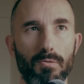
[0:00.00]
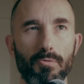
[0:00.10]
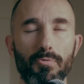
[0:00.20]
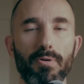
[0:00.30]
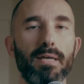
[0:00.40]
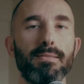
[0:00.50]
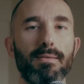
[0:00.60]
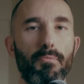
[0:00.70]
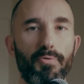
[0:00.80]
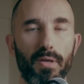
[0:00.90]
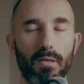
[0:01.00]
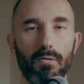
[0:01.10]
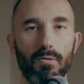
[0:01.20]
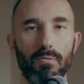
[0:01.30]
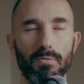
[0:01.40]
create
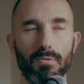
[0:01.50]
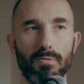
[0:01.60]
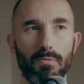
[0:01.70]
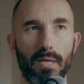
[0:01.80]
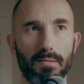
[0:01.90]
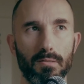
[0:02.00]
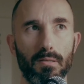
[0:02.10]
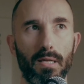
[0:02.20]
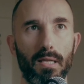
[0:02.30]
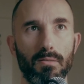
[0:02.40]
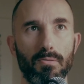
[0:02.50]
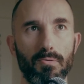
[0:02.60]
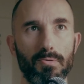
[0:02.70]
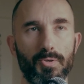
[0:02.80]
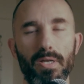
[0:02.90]
something, together, and
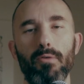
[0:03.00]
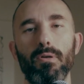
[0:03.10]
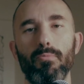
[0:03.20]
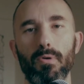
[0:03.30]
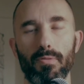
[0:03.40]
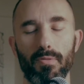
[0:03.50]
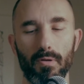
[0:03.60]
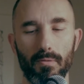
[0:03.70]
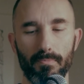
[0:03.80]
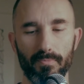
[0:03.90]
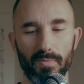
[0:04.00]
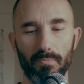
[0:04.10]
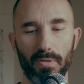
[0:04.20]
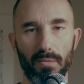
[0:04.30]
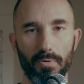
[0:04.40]
to share it with the
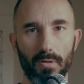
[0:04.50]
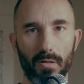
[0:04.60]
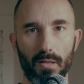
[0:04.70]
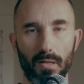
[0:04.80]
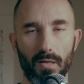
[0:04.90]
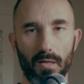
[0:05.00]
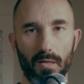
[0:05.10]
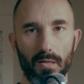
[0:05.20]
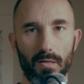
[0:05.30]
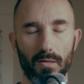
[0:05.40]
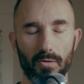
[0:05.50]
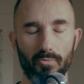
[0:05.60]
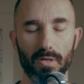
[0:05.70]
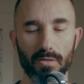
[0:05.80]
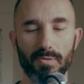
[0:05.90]
people
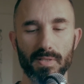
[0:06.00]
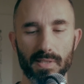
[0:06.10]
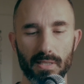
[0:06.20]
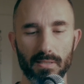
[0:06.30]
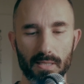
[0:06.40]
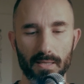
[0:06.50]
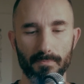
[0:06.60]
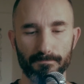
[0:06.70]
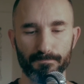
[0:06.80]
who are interested in tea.